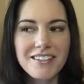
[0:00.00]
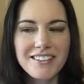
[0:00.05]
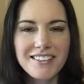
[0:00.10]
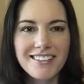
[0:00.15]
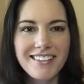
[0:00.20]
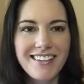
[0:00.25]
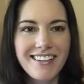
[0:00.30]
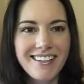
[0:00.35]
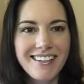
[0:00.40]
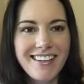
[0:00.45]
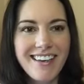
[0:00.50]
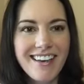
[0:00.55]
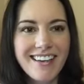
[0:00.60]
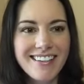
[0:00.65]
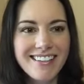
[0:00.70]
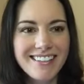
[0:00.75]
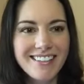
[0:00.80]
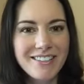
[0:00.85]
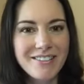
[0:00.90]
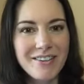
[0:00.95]
in case
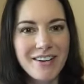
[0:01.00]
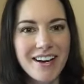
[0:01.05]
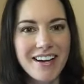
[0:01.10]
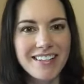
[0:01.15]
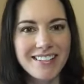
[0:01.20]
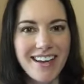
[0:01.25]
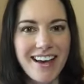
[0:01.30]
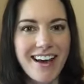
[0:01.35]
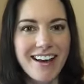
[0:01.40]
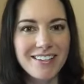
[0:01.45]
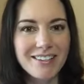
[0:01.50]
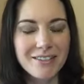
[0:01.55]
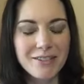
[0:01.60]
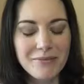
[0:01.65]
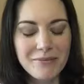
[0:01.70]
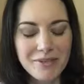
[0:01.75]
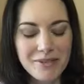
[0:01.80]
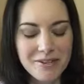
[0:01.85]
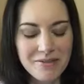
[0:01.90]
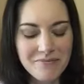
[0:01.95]
you guys ask
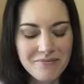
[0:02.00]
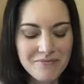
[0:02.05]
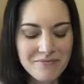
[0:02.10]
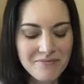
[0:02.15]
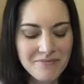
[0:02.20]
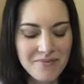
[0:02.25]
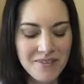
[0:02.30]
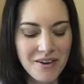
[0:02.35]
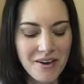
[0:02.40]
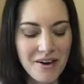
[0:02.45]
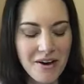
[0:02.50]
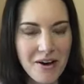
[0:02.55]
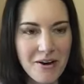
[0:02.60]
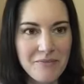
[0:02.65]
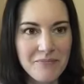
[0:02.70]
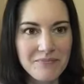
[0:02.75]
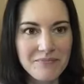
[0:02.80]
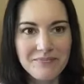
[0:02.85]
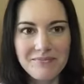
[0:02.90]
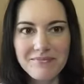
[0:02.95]
me,
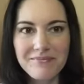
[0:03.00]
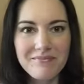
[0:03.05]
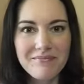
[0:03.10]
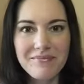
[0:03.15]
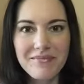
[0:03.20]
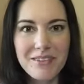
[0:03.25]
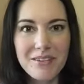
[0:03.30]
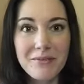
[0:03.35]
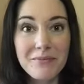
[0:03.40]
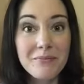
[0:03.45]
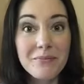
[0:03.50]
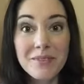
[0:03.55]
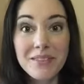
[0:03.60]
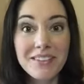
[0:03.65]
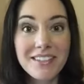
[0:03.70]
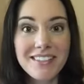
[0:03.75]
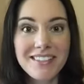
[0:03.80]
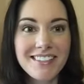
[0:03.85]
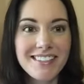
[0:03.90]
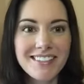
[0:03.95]
um, but
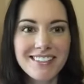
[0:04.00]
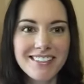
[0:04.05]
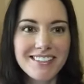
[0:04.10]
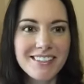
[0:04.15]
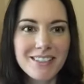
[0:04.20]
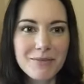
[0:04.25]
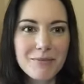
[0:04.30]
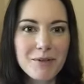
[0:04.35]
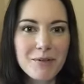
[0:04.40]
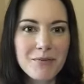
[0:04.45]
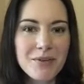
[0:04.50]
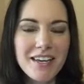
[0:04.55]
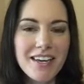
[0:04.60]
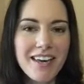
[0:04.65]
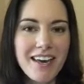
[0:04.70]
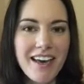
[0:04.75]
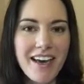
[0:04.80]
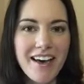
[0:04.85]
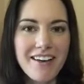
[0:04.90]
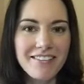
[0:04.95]
Lindsay, does this mean we
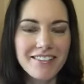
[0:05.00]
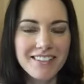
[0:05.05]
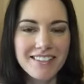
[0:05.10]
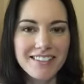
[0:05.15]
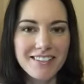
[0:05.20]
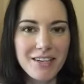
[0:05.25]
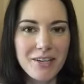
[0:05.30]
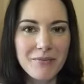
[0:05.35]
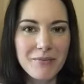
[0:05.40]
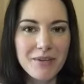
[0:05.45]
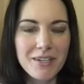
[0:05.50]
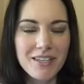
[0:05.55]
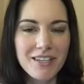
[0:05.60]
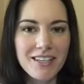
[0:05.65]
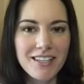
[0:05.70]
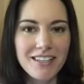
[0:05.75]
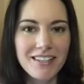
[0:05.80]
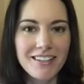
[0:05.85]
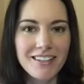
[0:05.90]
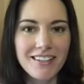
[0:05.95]
can't have excitement
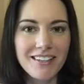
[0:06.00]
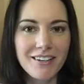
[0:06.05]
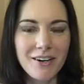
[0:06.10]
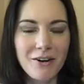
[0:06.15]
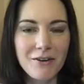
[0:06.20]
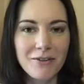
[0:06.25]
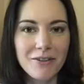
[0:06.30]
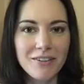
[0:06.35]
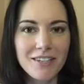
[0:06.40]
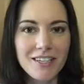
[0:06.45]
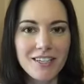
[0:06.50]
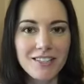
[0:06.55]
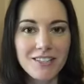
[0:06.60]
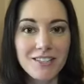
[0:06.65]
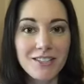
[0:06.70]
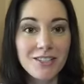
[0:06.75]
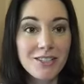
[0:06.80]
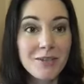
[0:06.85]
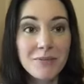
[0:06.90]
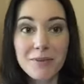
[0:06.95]
in in our
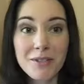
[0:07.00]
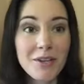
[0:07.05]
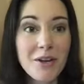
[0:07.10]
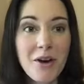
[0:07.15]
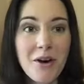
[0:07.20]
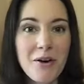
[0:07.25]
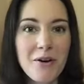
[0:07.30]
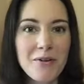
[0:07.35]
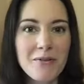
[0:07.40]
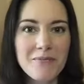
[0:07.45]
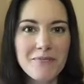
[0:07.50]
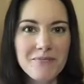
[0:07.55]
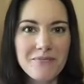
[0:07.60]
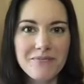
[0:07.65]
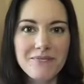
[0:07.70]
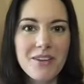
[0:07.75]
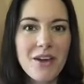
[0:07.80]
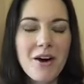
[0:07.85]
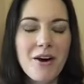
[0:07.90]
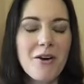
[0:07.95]
relationships? No,
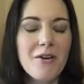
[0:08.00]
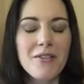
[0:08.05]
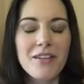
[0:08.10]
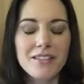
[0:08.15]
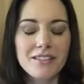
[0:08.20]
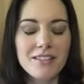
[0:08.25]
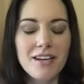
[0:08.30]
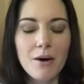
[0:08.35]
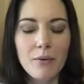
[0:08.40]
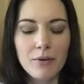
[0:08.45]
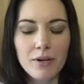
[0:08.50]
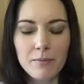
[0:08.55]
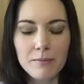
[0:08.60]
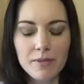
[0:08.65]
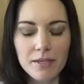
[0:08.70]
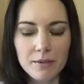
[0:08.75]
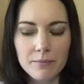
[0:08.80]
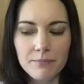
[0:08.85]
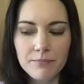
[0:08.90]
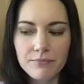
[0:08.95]
no, that's not what I
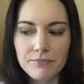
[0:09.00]
mean